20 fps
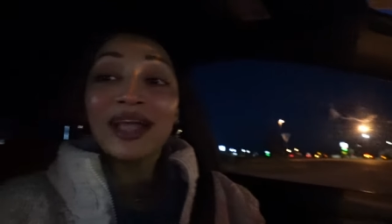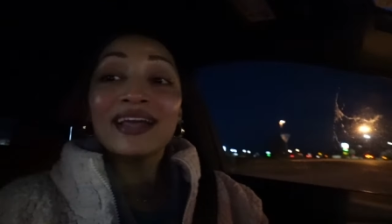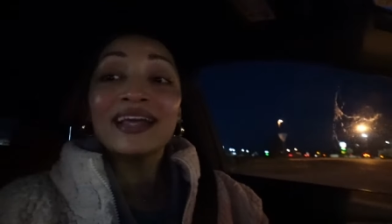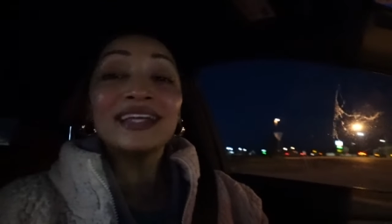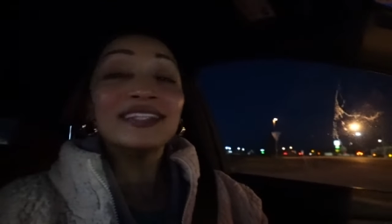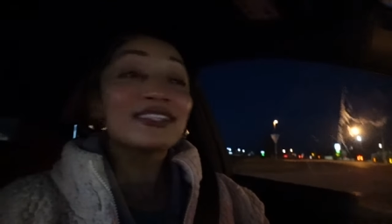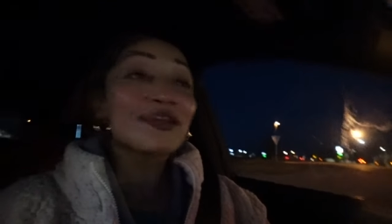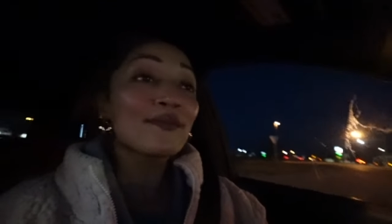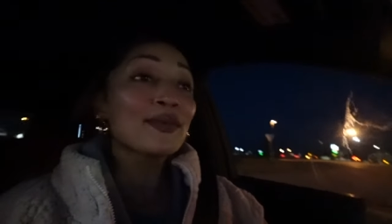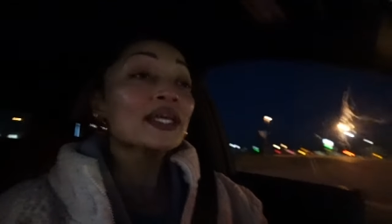
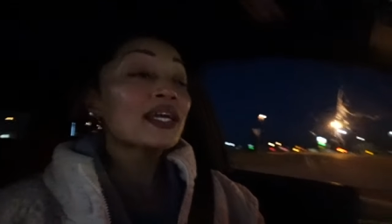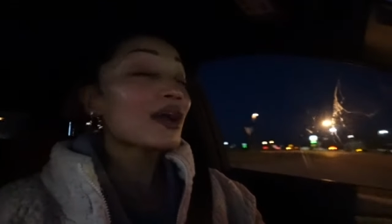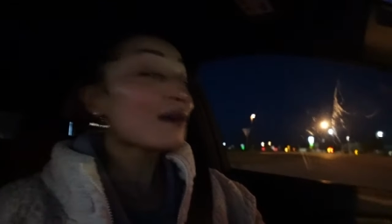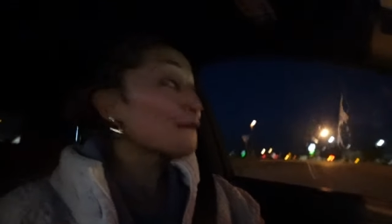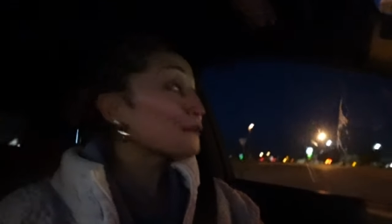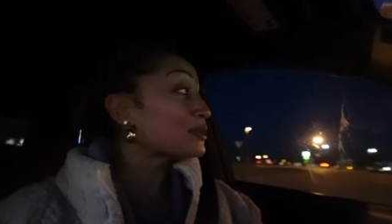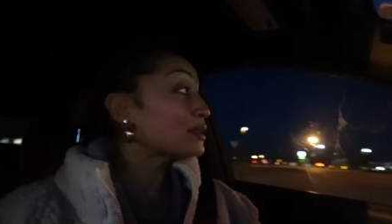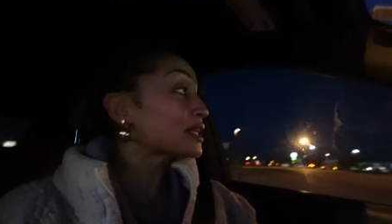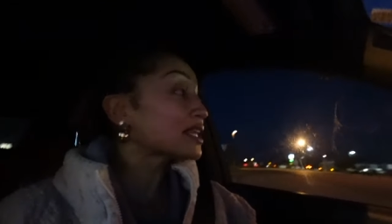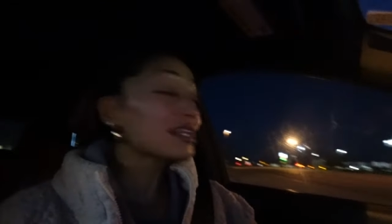And to be
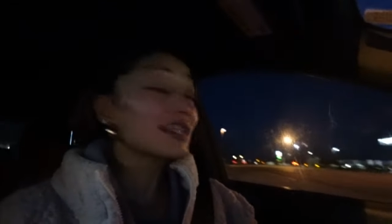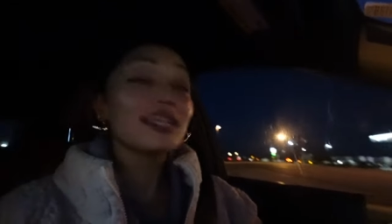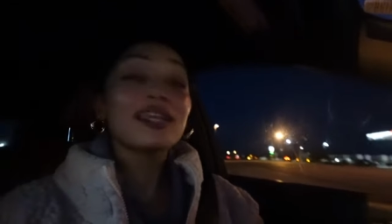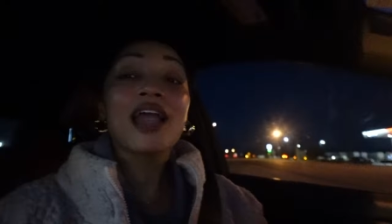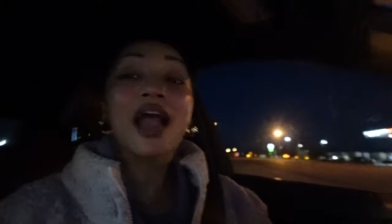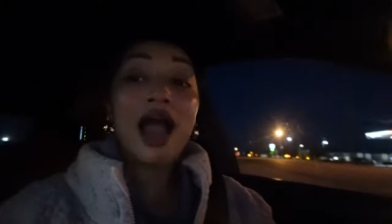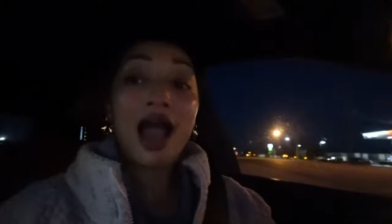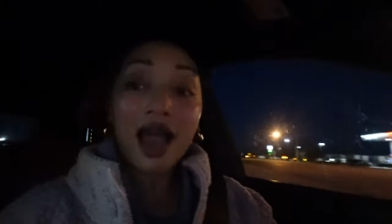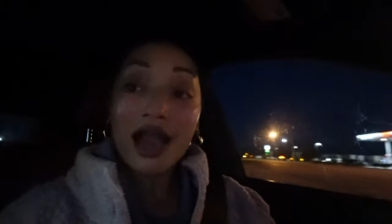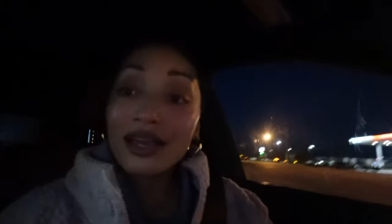completely
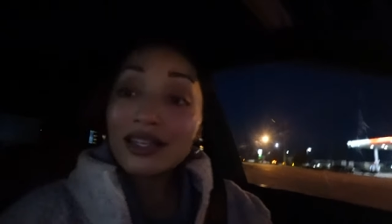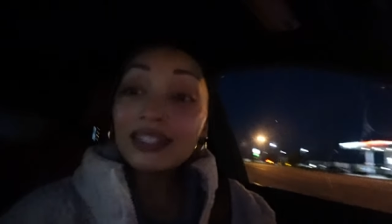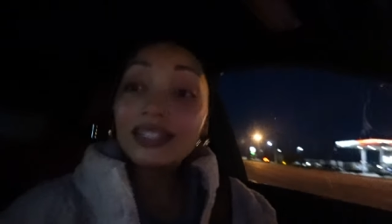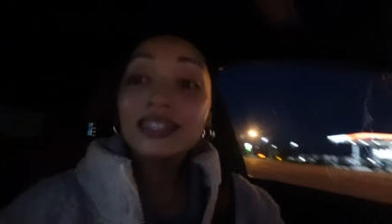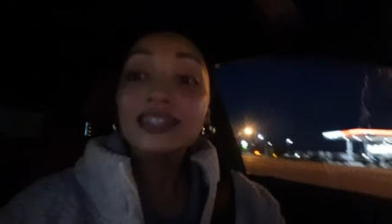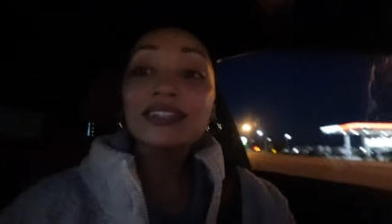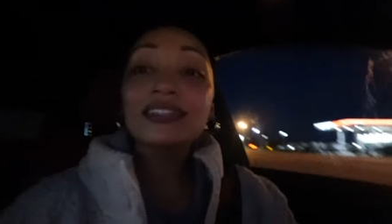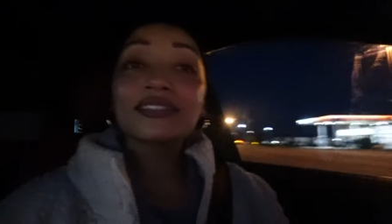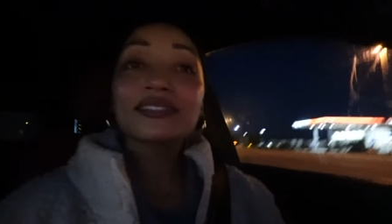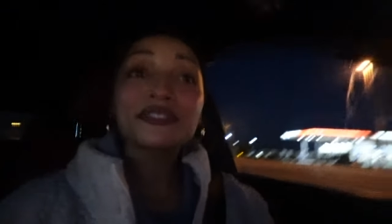
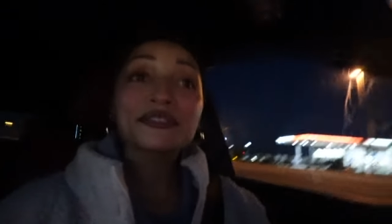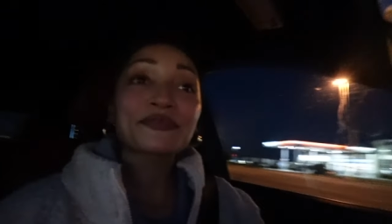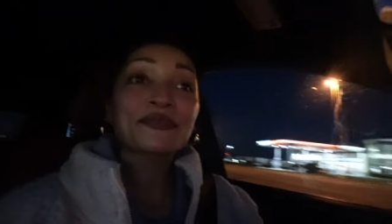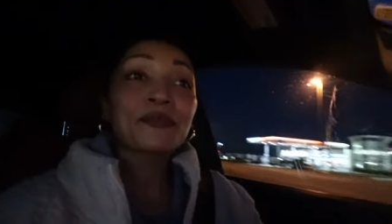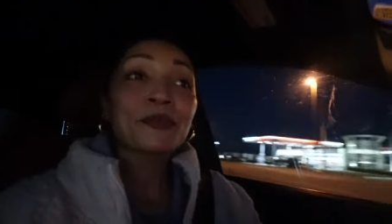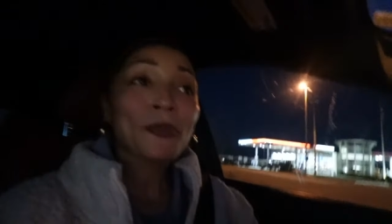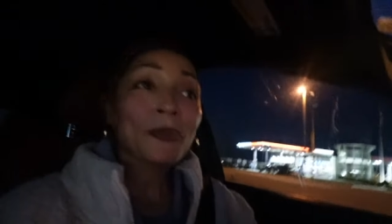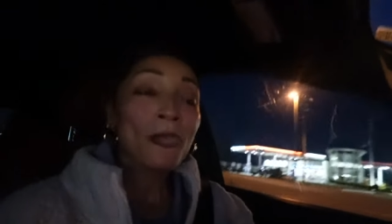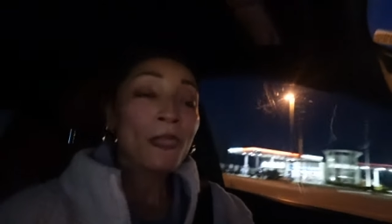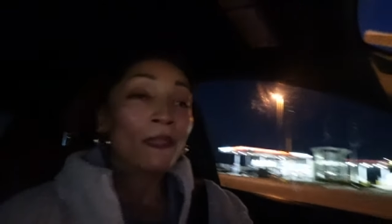honest,
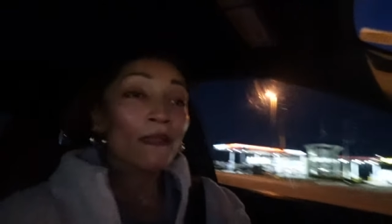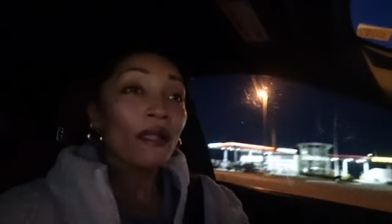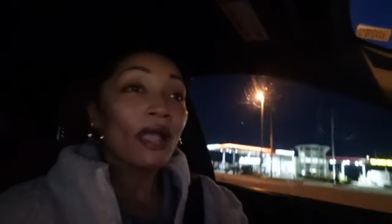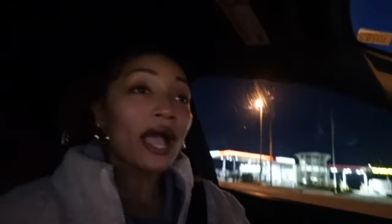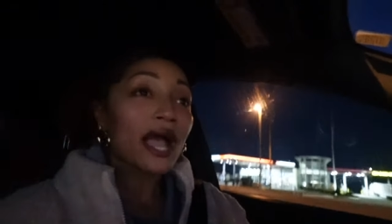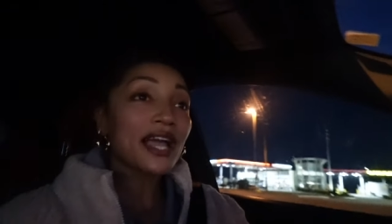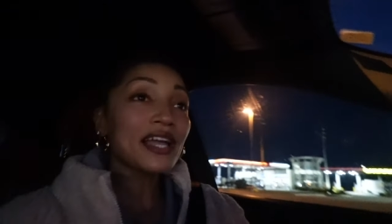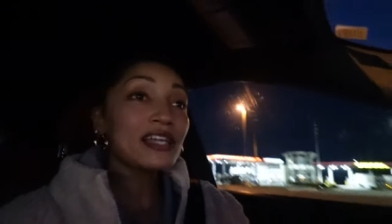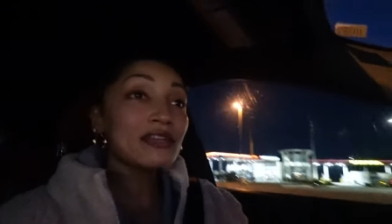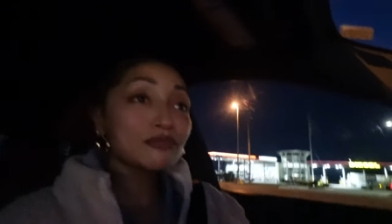
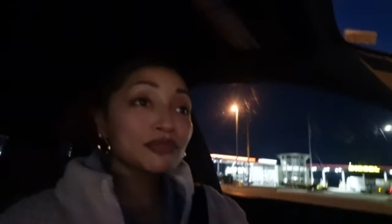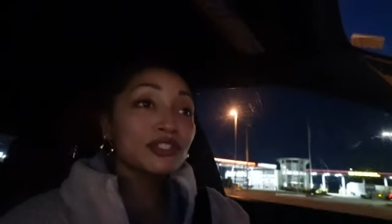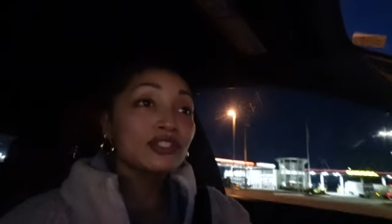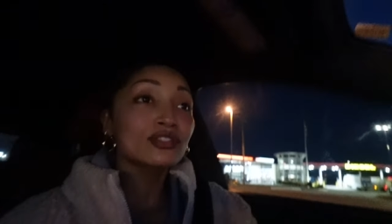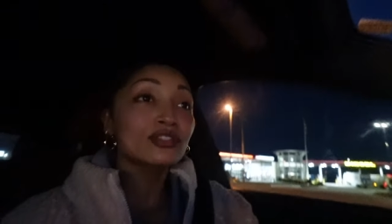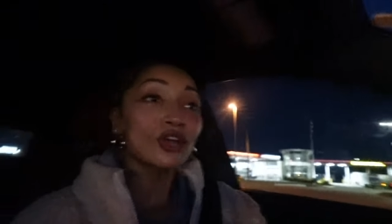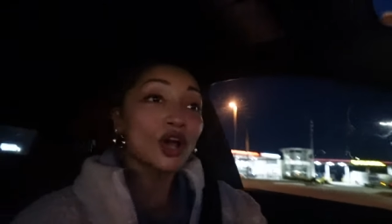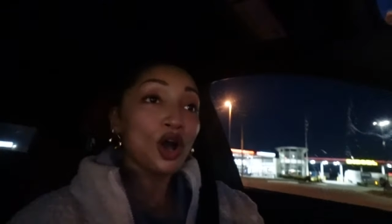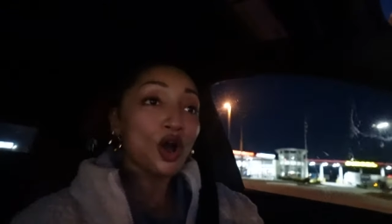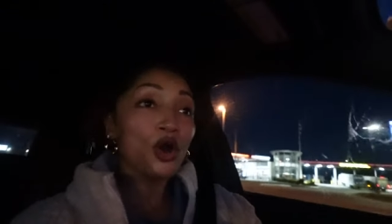I am
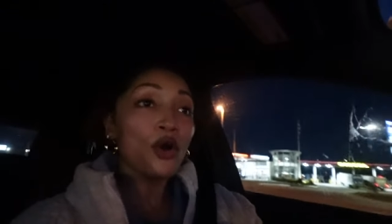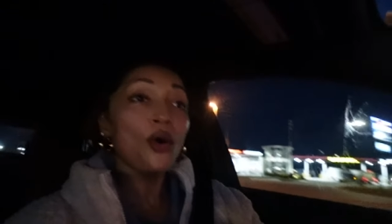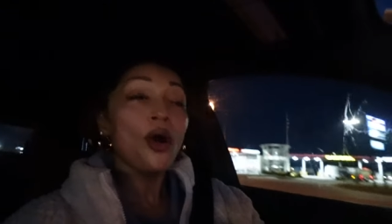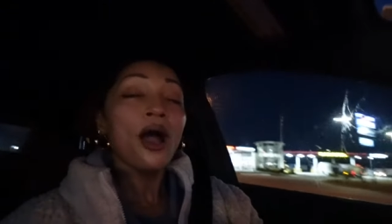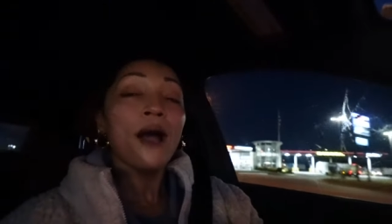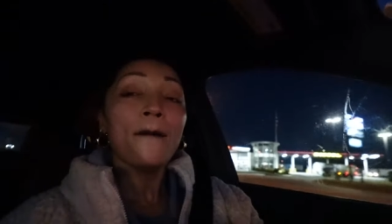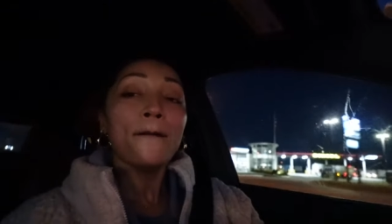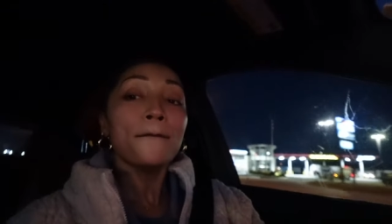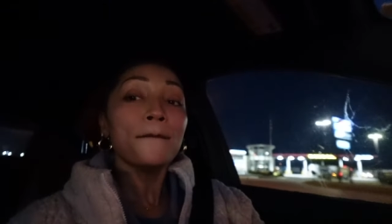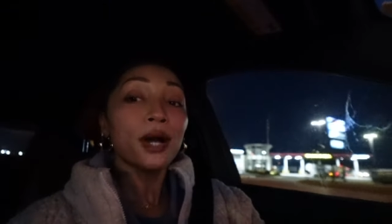so
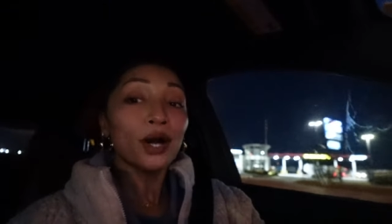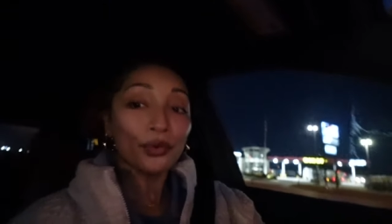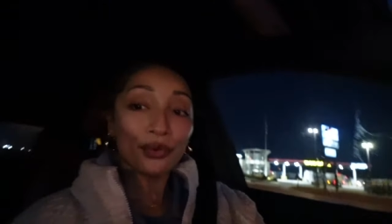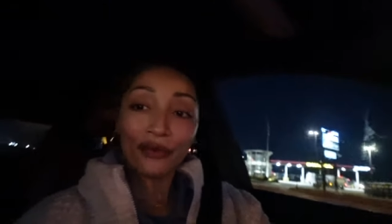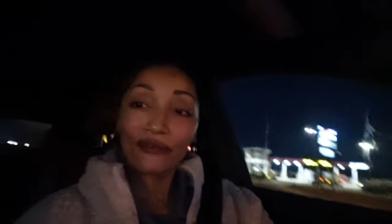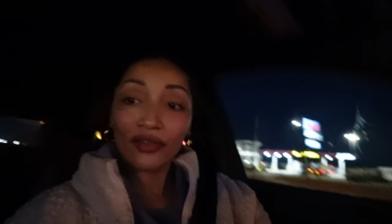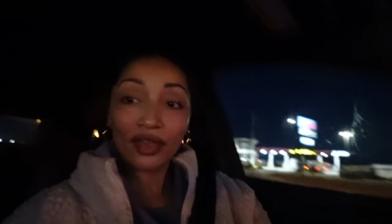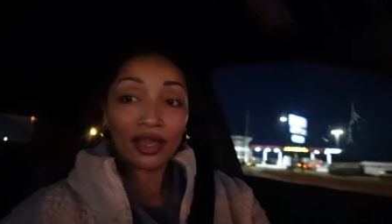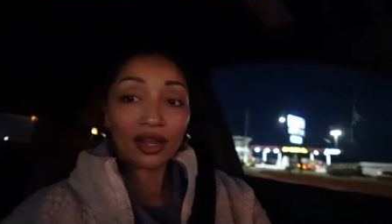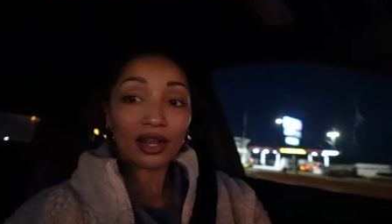
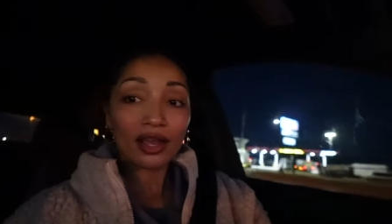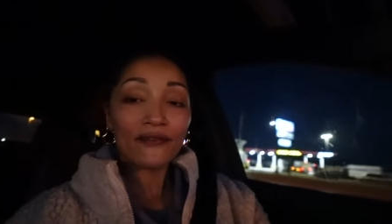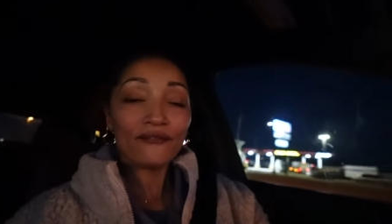motivated.